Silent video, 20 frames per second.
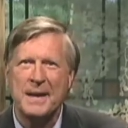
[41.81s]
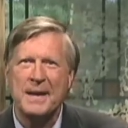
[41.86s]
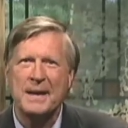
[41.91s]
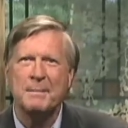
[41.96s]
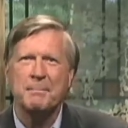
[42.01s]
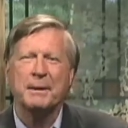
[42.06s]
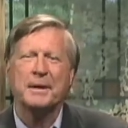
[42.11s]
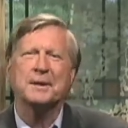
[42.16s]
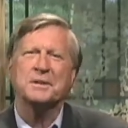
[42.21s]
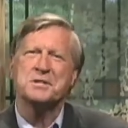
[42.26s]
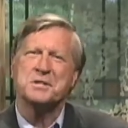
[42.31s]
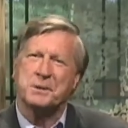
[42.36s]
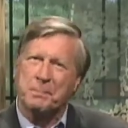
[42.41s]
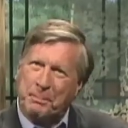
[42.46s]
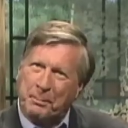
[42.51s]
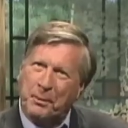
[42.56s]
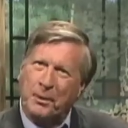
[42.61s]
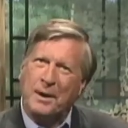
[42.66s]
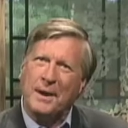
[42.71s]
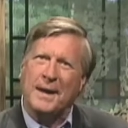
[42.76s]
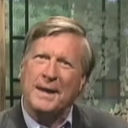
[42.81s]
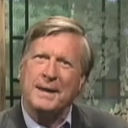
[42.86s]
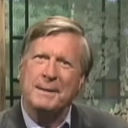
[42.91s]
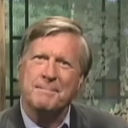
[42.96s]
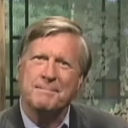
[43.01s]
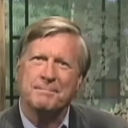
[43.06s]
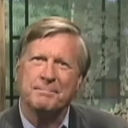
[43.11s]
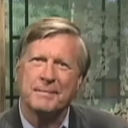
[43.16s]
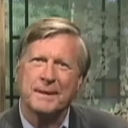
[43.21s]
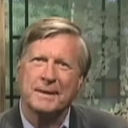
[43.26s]
Because to pray,
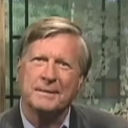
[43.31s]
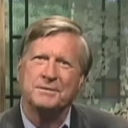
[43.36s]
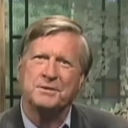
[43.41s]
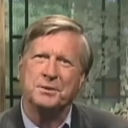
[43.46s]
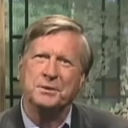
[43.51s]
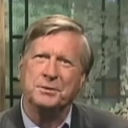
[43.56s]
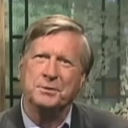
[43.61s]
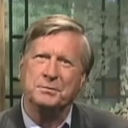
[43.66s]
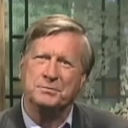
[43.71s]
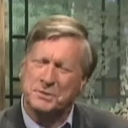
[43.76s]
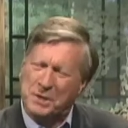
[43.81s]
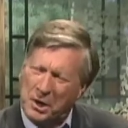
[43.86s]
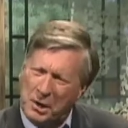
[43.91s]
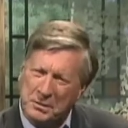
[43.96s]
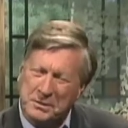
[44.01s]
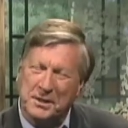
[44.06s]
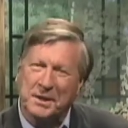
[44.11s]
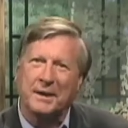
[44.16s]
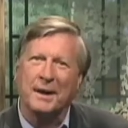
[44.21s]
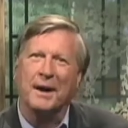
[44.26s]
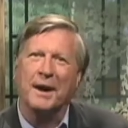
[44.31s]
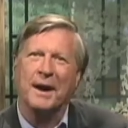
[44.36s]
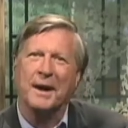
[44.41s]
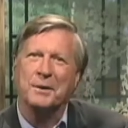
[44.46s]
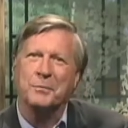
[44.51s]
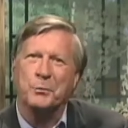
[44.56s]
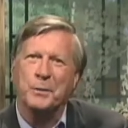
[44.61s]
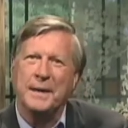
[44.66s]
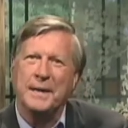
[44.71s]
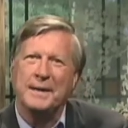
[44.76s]
to talk to
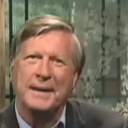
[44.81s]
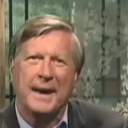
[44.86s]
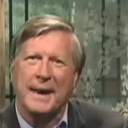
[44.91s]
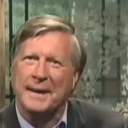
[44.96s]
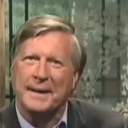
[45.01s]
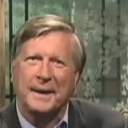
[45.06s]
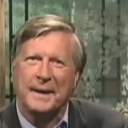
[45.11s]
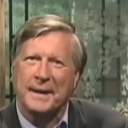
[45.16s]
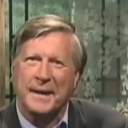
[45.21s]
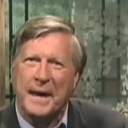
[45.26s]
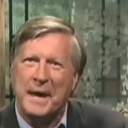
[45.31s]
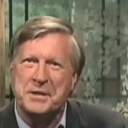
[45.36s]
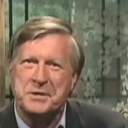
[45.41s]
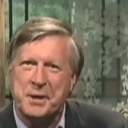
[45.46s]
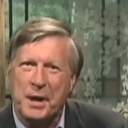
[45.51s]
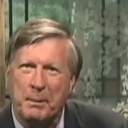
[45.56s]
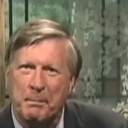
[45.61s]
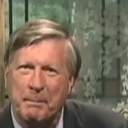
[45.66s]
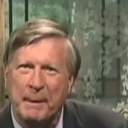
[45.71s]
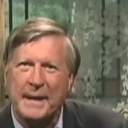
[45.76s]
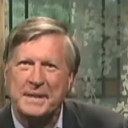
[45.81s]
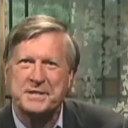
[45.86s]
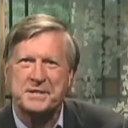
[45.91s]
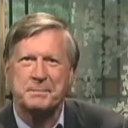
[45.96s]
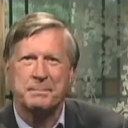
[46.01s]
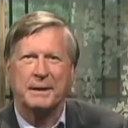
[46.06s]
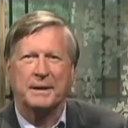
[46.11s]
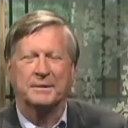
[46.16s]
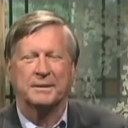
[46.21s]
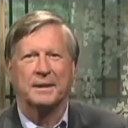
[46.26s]
God, we cannot hedge our bets
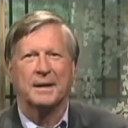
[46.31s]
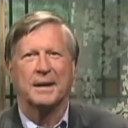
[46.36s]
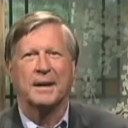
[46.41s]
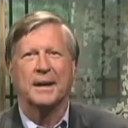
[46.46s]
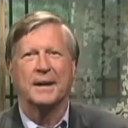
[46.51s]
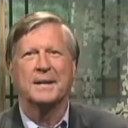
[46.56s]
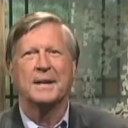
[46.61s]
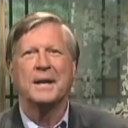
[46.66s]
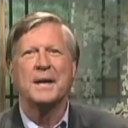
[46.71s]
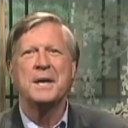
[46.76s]
about God.